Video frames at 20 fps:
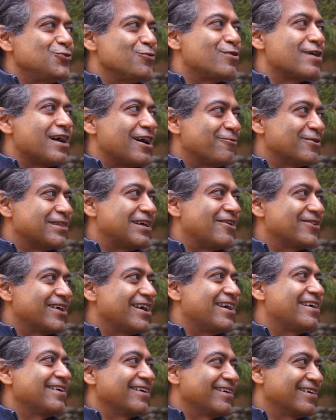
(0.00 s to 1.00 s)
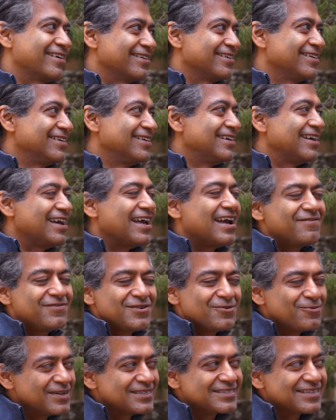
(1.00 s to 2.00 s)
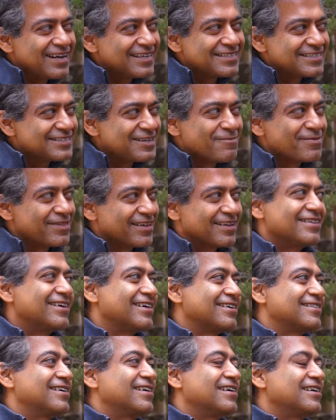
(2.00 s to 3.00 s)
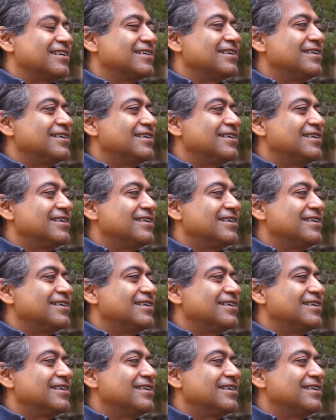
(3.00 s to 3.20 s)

do that without hating it. Right. Everyone's got something like that.